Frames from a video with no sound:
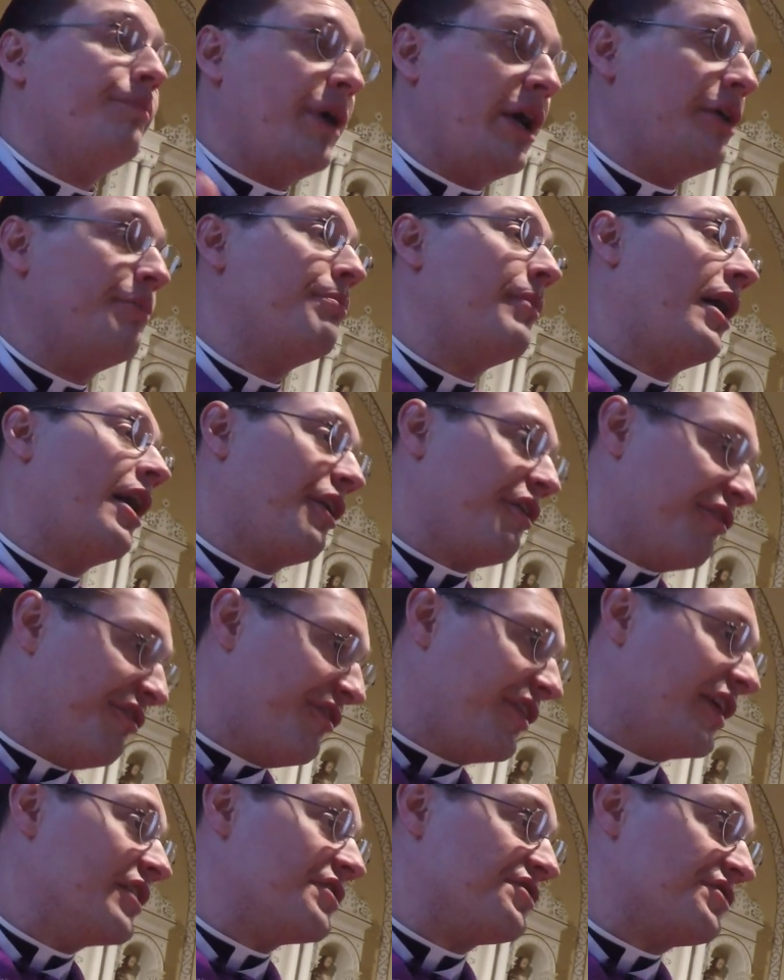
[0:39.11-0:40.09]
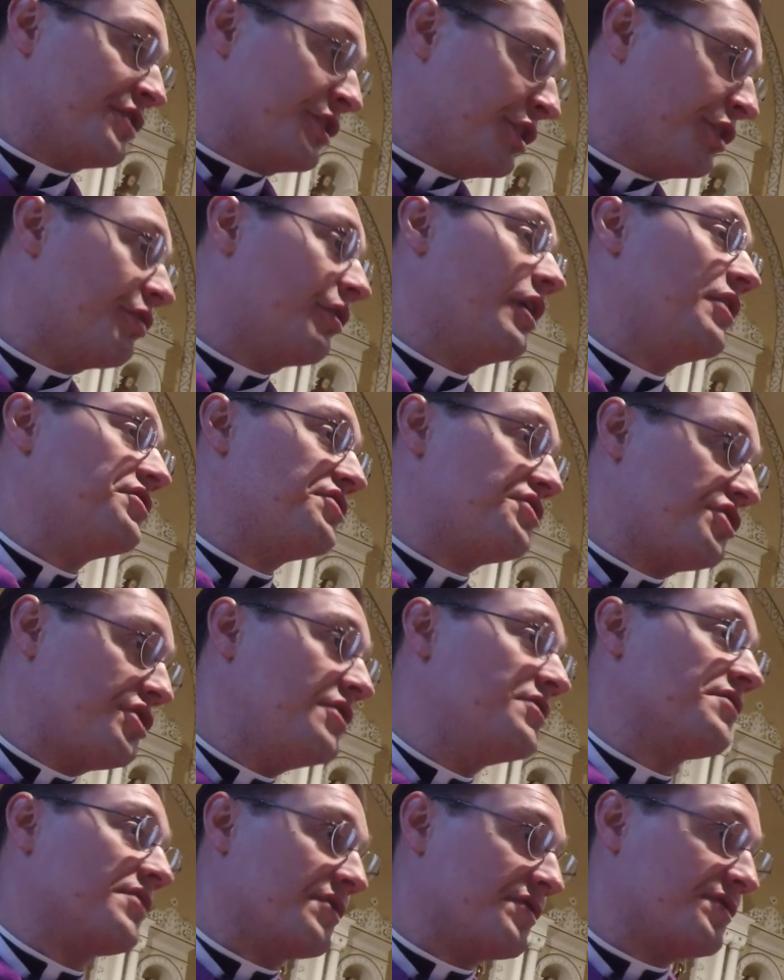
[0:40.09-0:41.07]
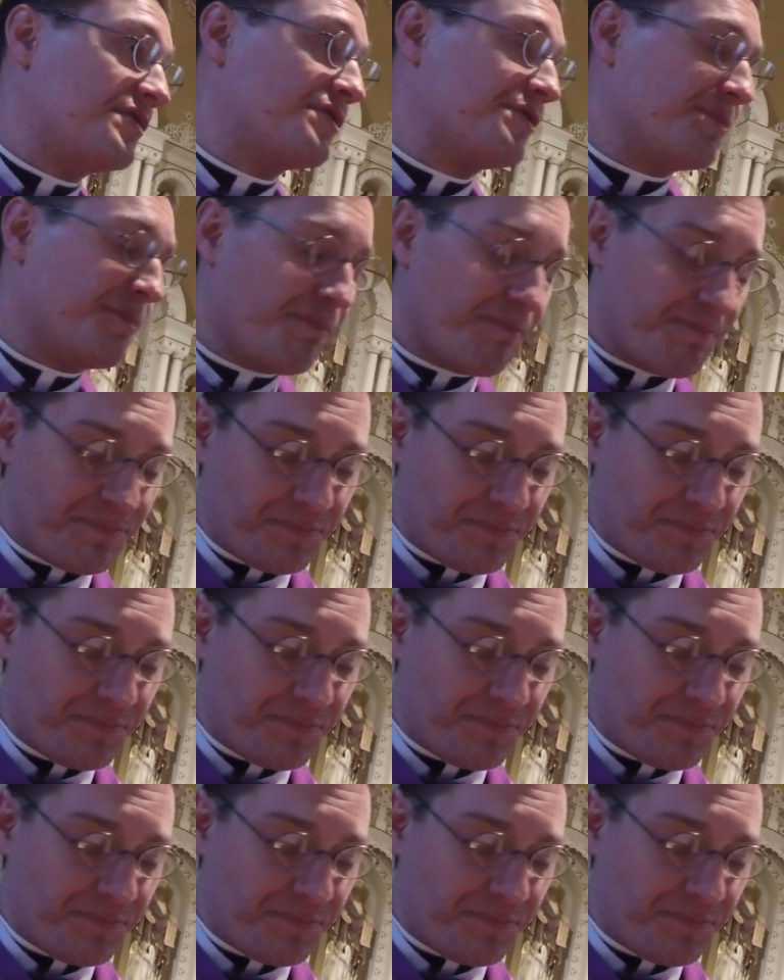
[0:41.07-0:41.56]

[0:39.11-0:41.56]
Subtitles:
made manifest in Christ Jesus.